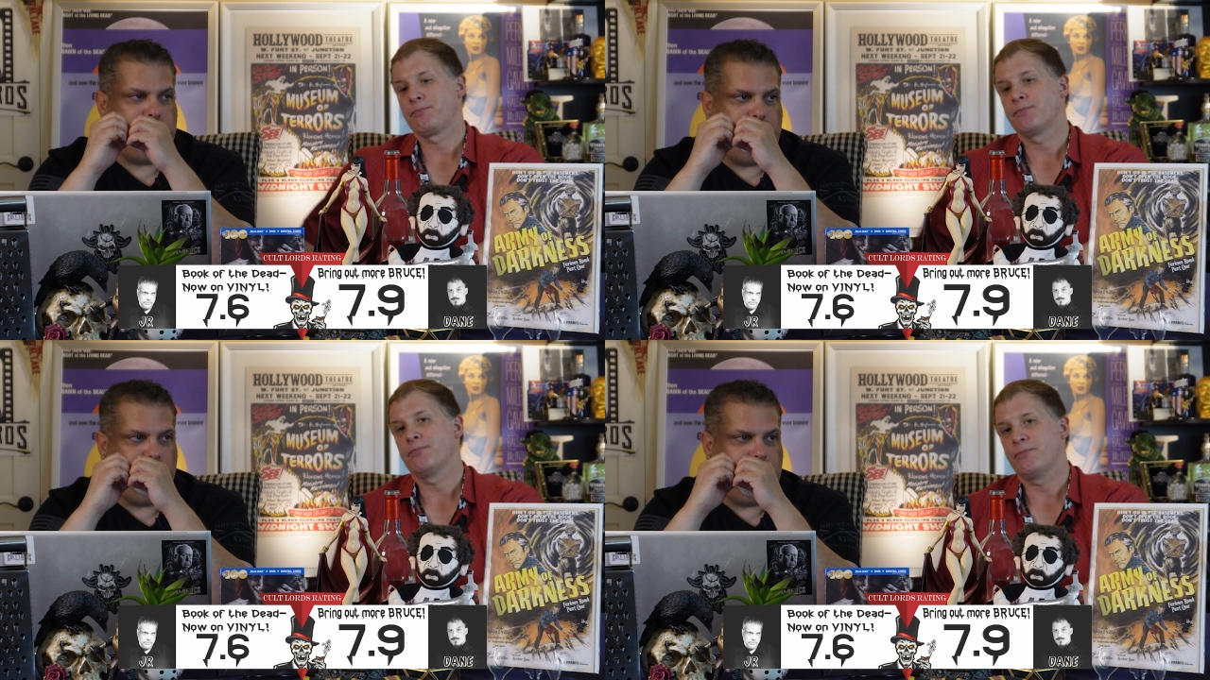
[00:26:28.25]

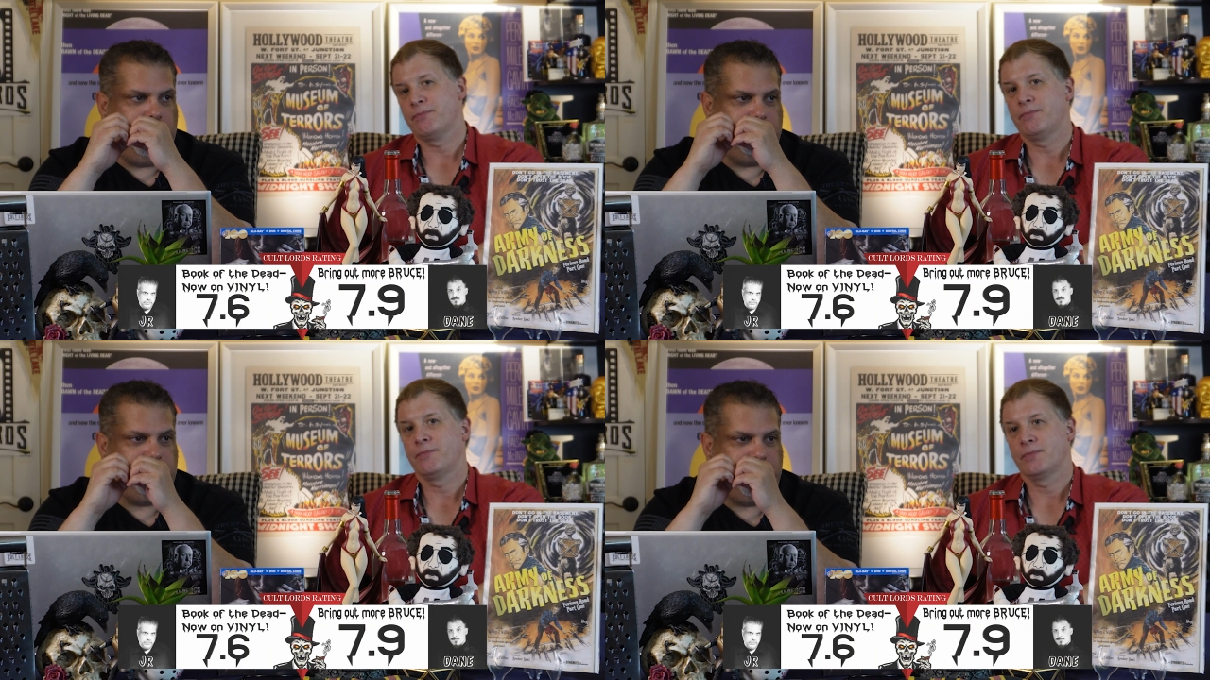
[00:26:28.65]

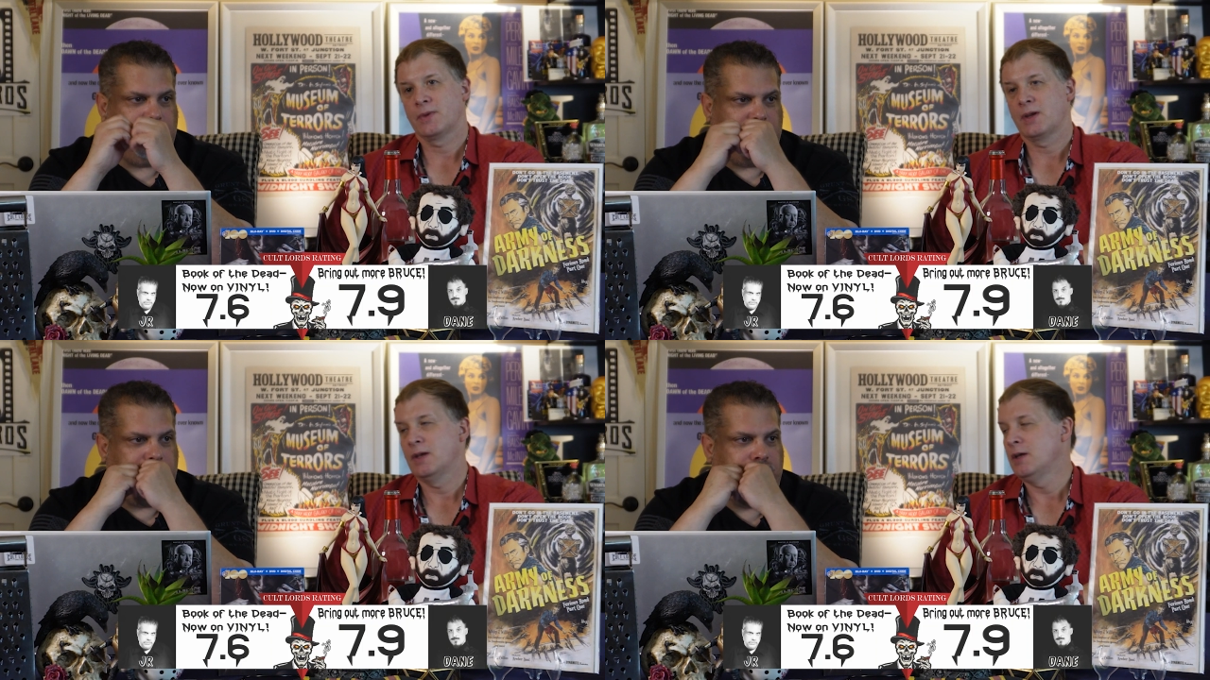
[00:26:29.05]
Speaker 1: spooky and
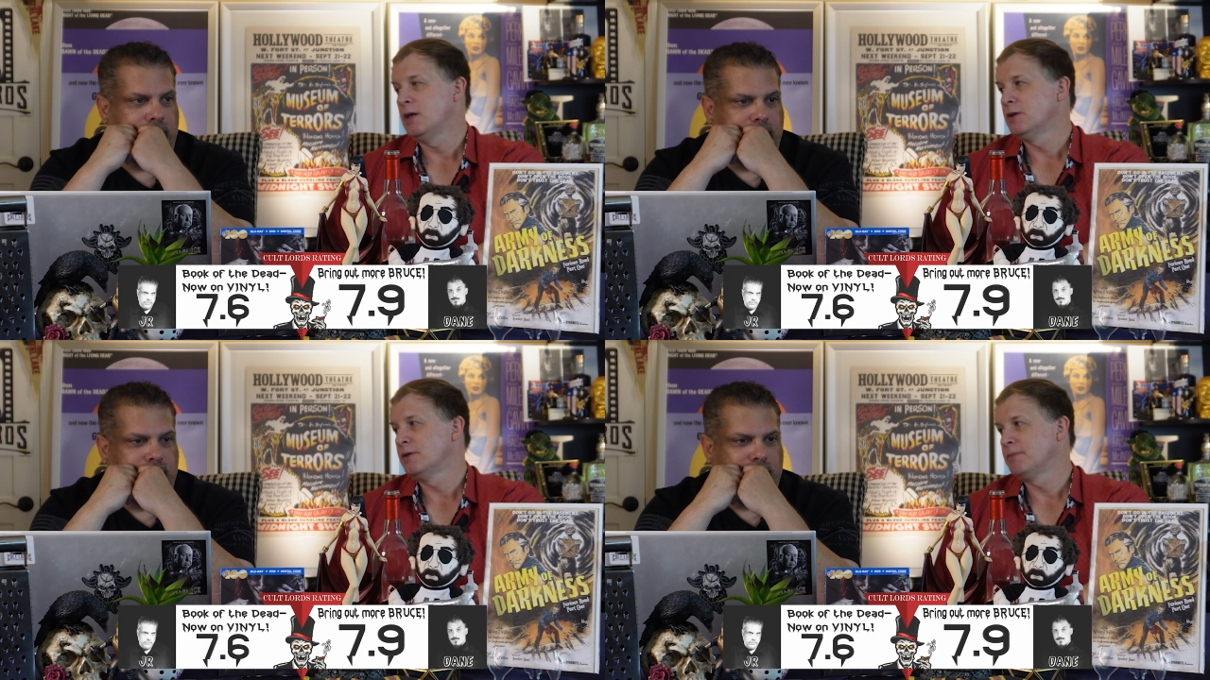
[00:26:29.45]

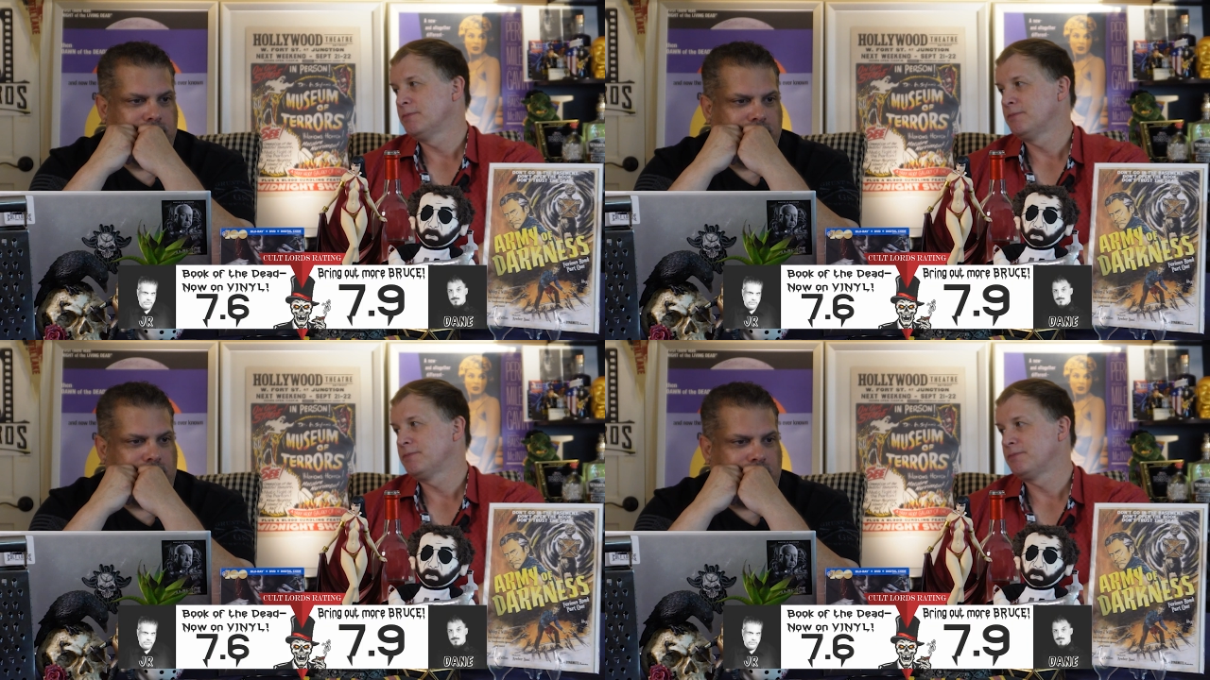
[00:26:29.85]
scary,
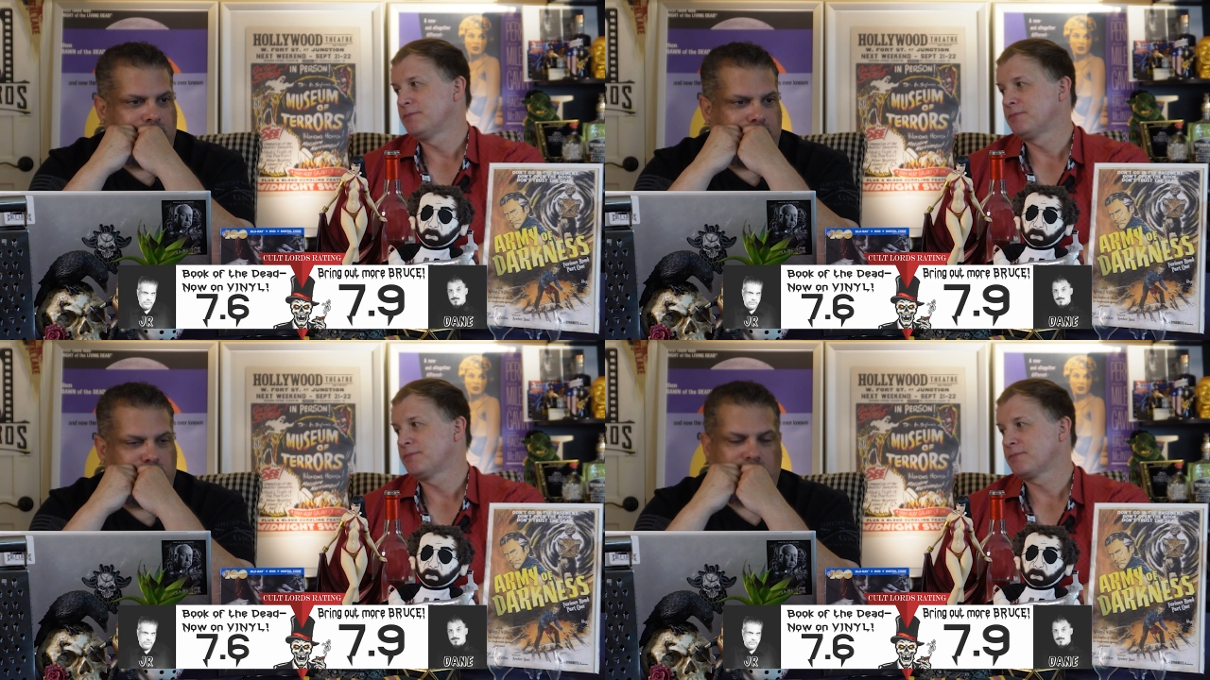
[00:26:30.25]
uh,